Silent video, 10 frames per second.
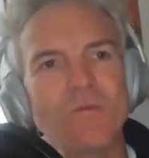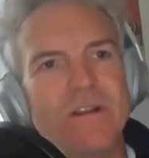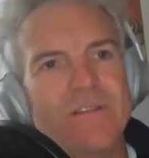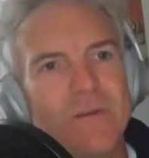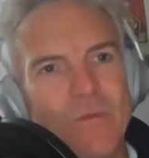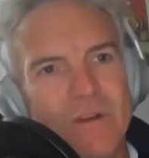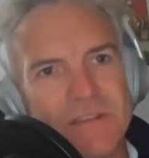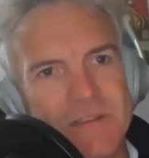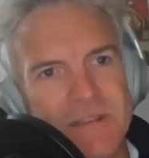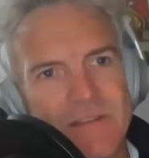One of them
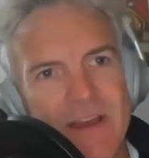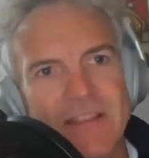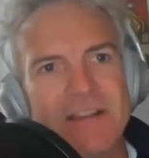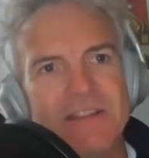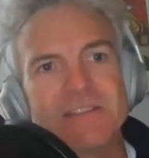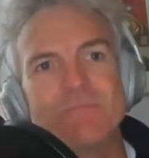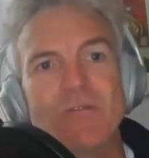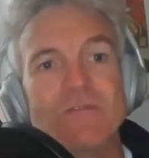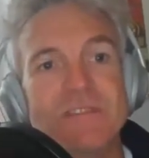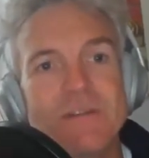was the fact that it's
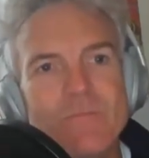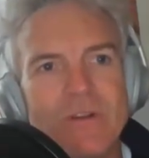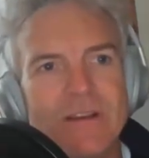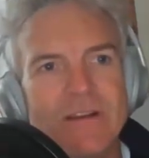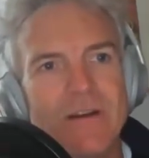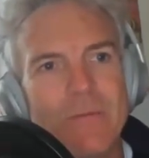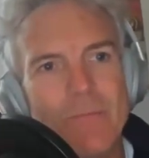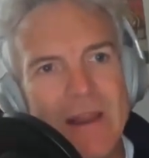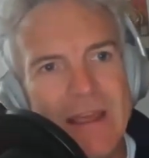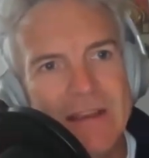both simple and
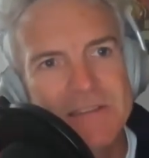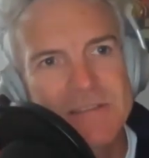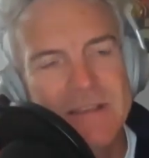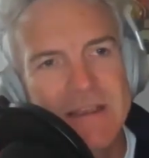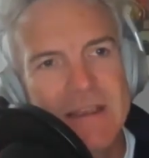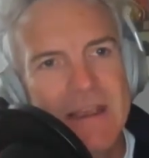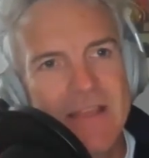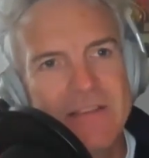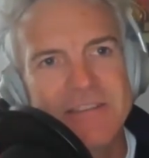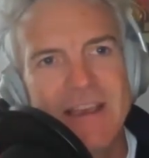complex.
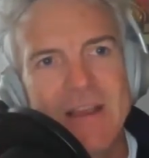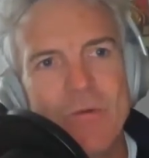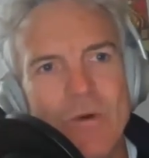And the second